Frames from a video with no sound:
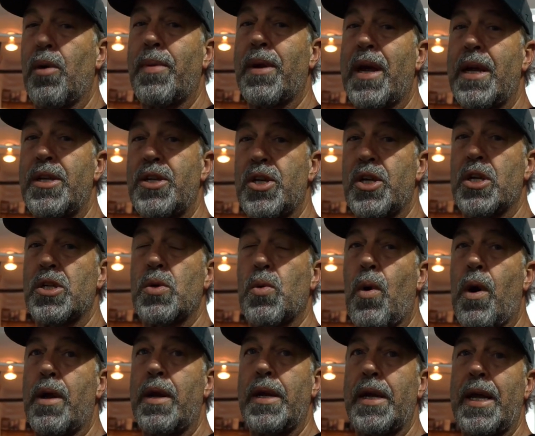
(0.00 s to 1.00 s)
but I just
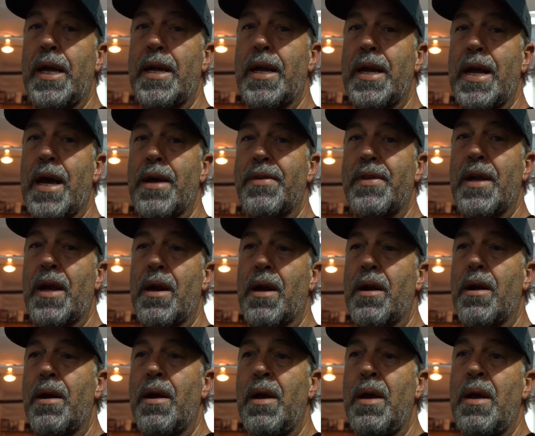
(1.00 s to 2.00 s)
wanted to get it out there,